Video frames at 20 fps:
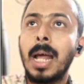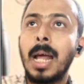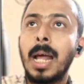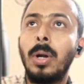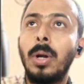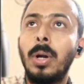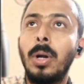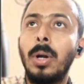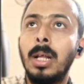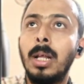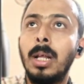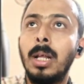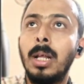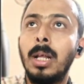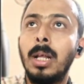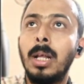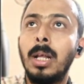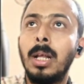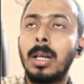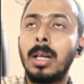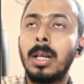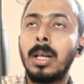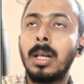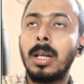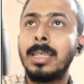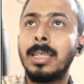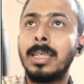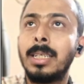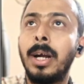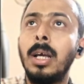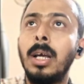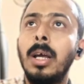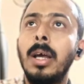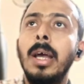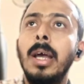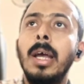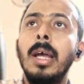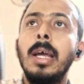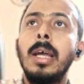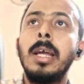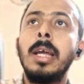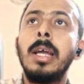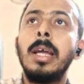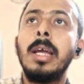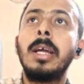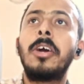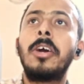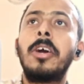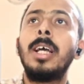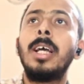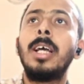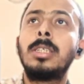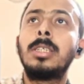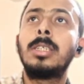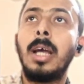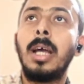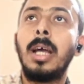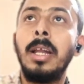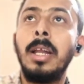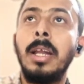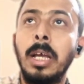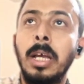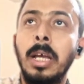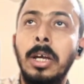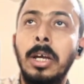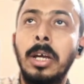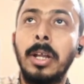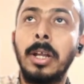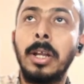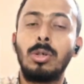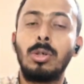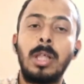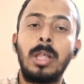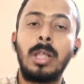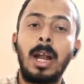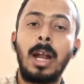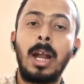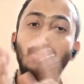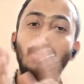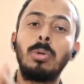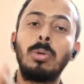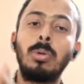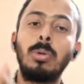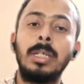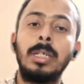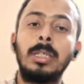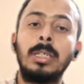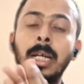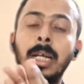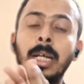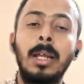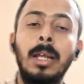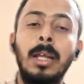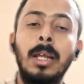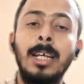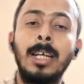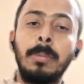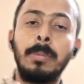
Priority, keep it as 100. Ingress and egress. So there are two things.